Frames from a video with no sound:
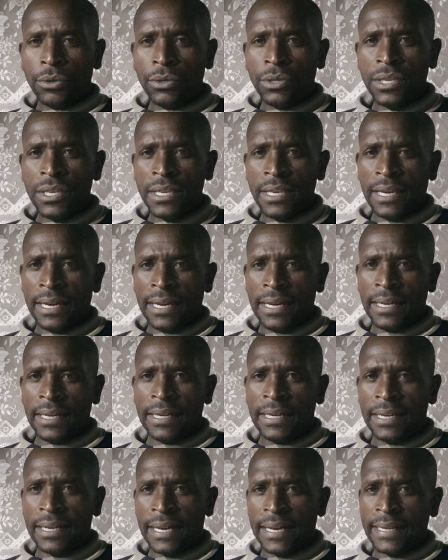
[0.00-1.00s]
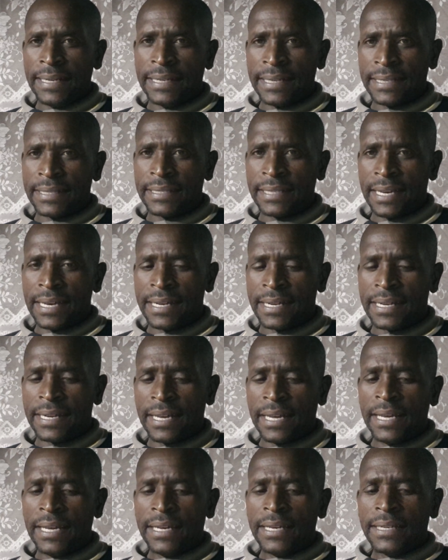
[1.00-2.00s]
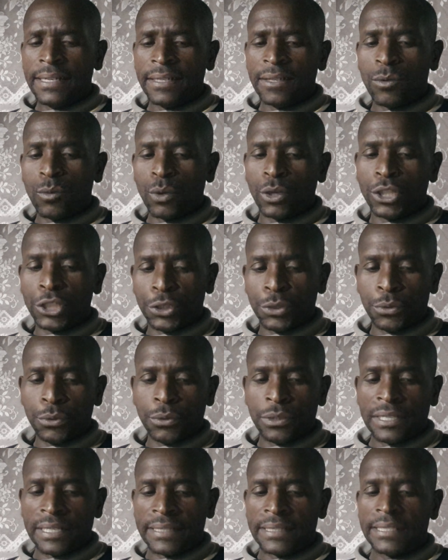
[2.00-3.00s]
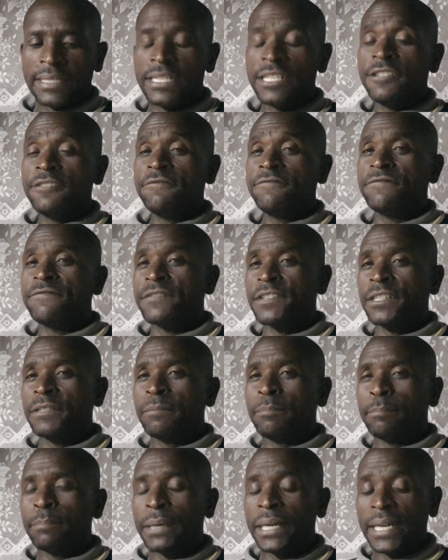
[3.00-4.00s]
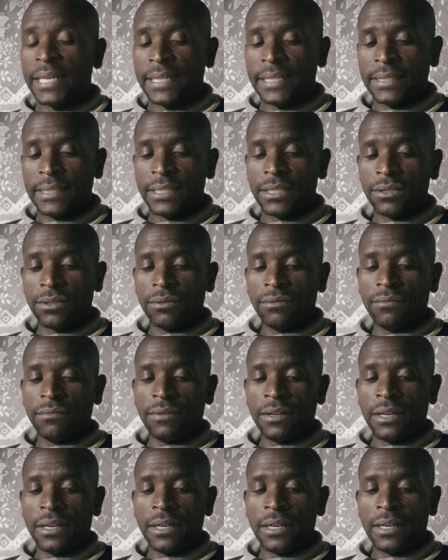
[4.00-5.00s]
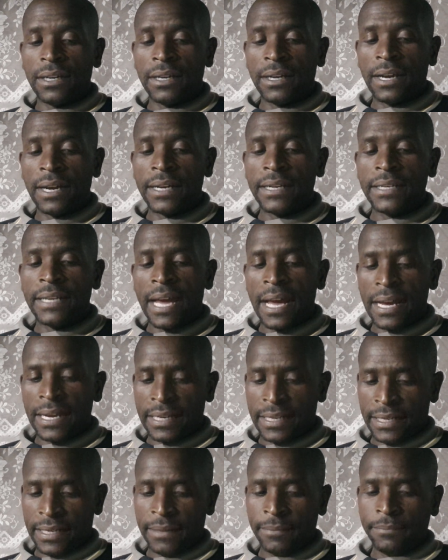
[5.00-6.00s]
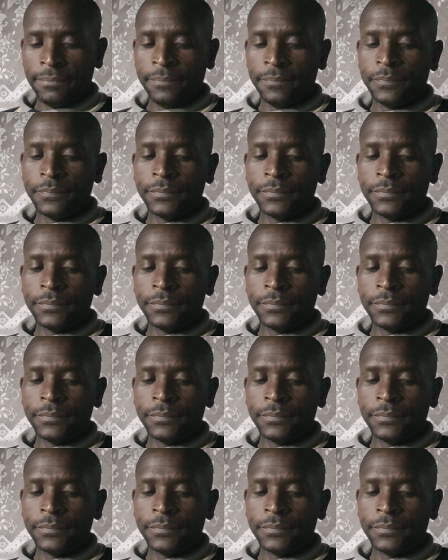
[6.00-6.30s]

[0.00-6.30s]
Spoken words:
here learners are required to look at different parts of a diagram